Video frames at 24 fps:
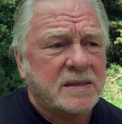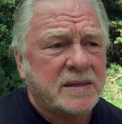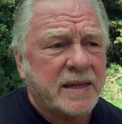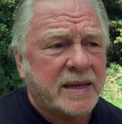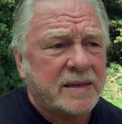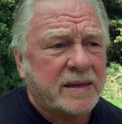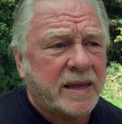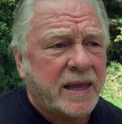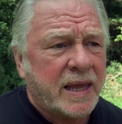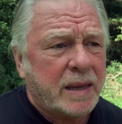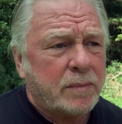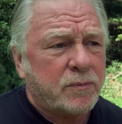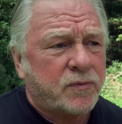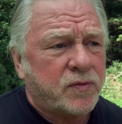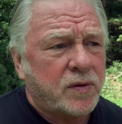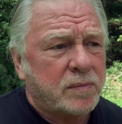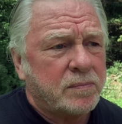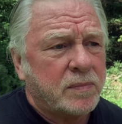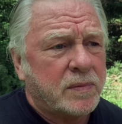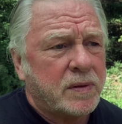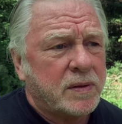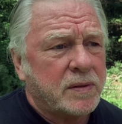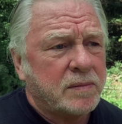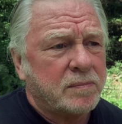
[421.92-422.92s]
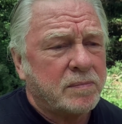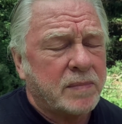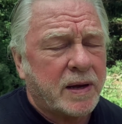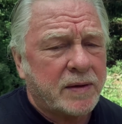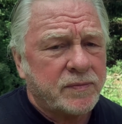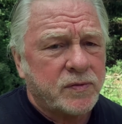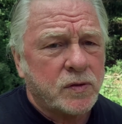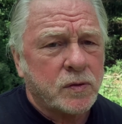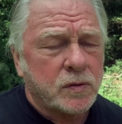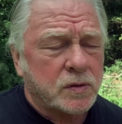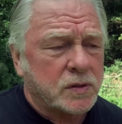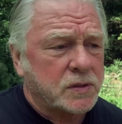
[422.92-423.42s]
that came from my
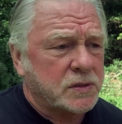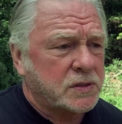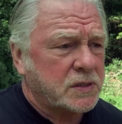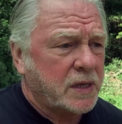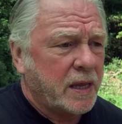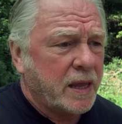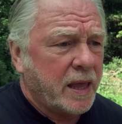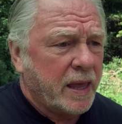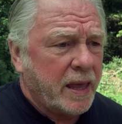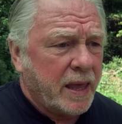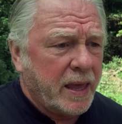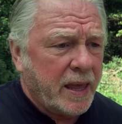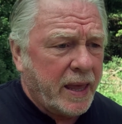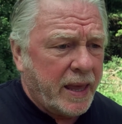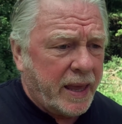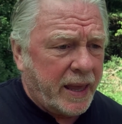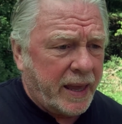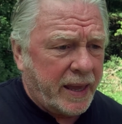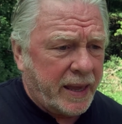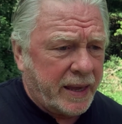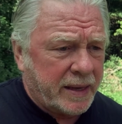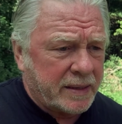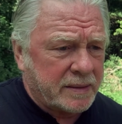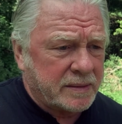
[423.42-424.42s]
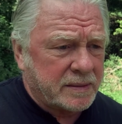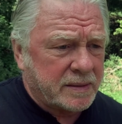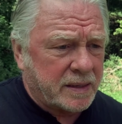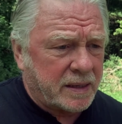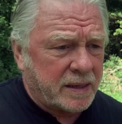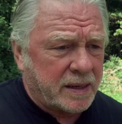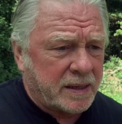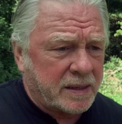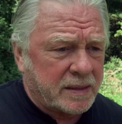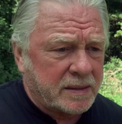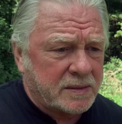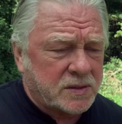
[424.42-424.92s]
viewers. And
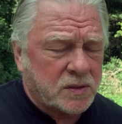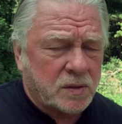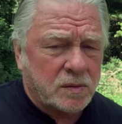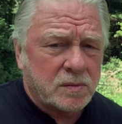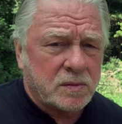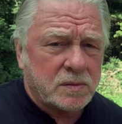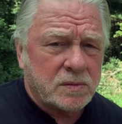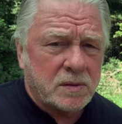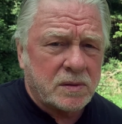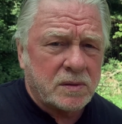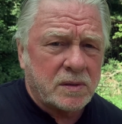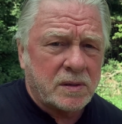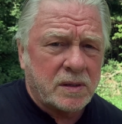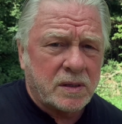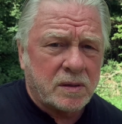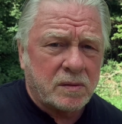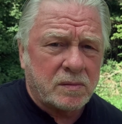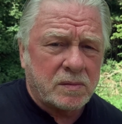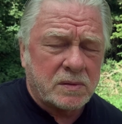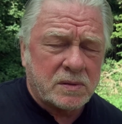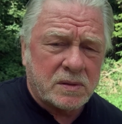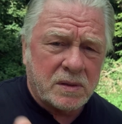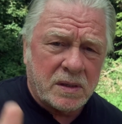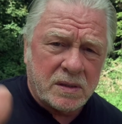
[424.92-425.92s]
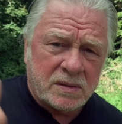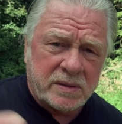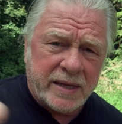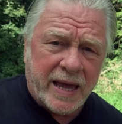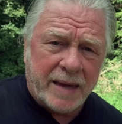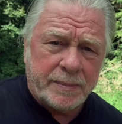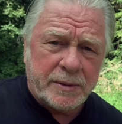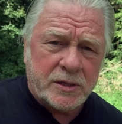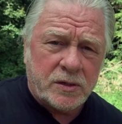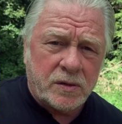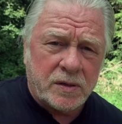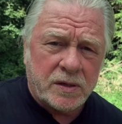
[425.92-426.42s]
uh, so, you know,
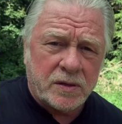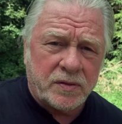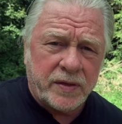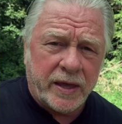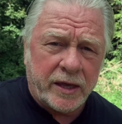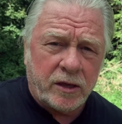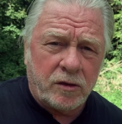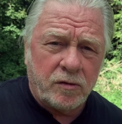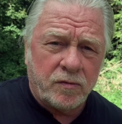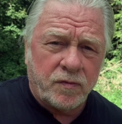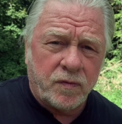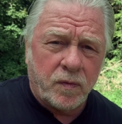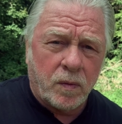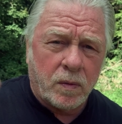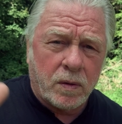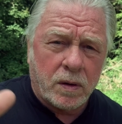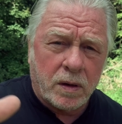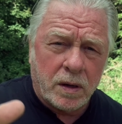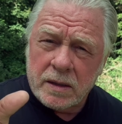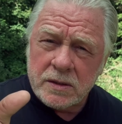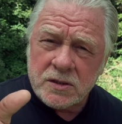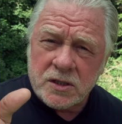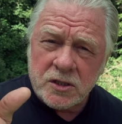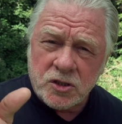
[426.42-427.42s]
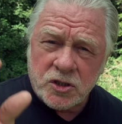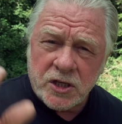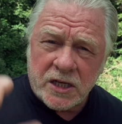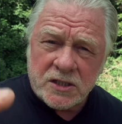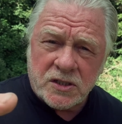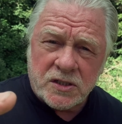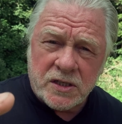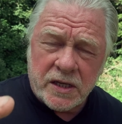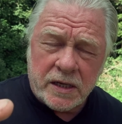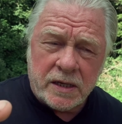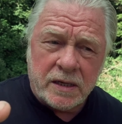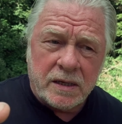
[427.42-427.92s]
Tammy Duda, thank you for
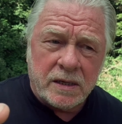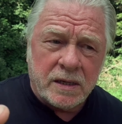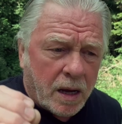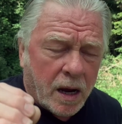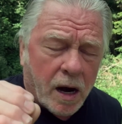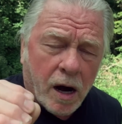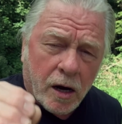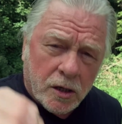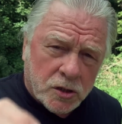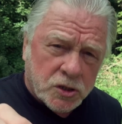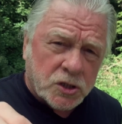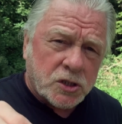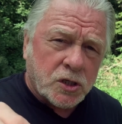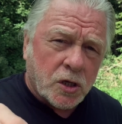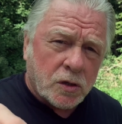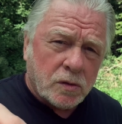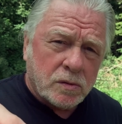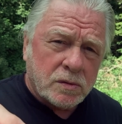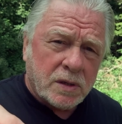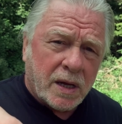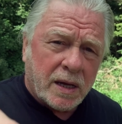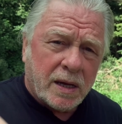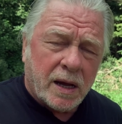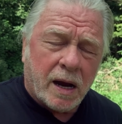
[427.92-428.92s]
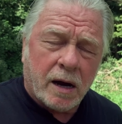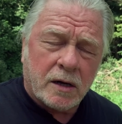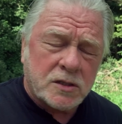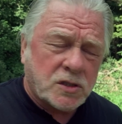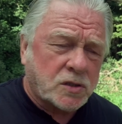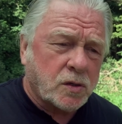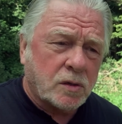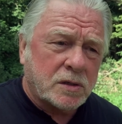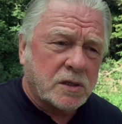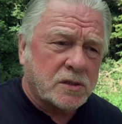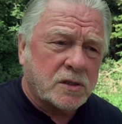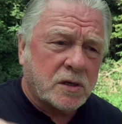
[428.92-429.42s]
suggesting Heartstone.
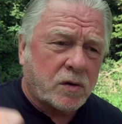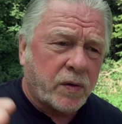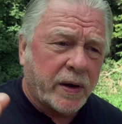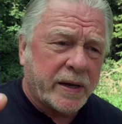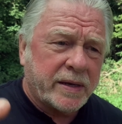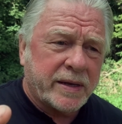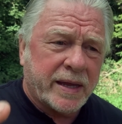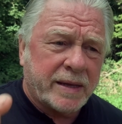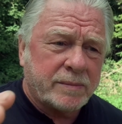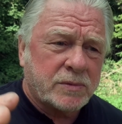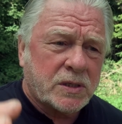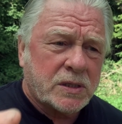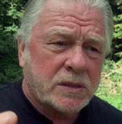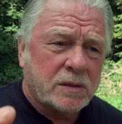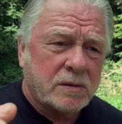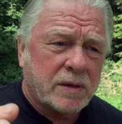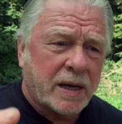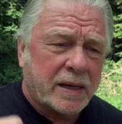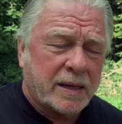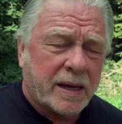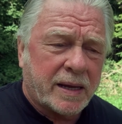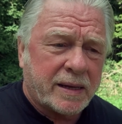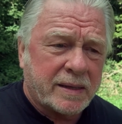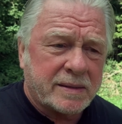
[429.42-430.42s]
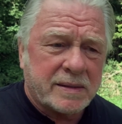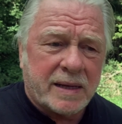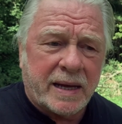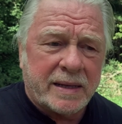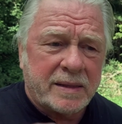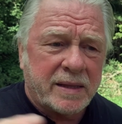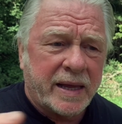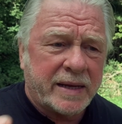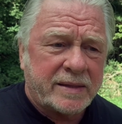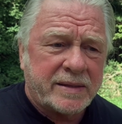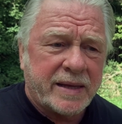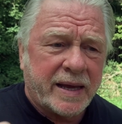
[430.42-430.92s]
Heartstone is a great name too. I, I, I
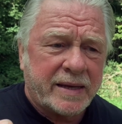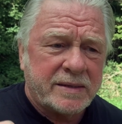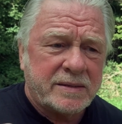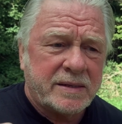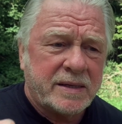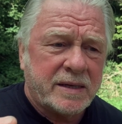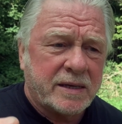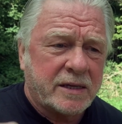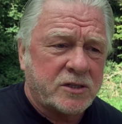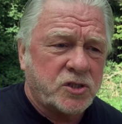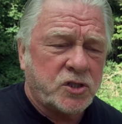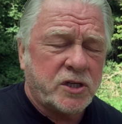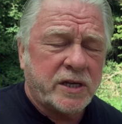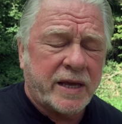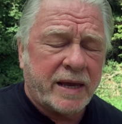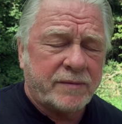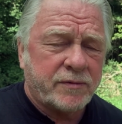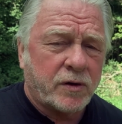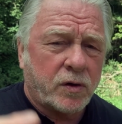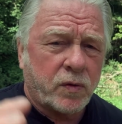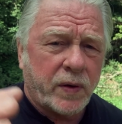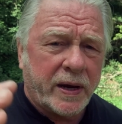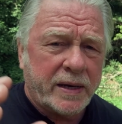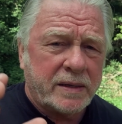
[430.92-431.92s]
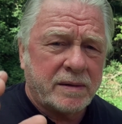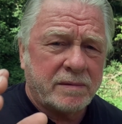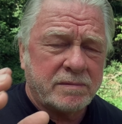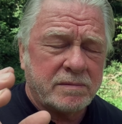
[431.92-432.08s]
like the idea, and she gave a great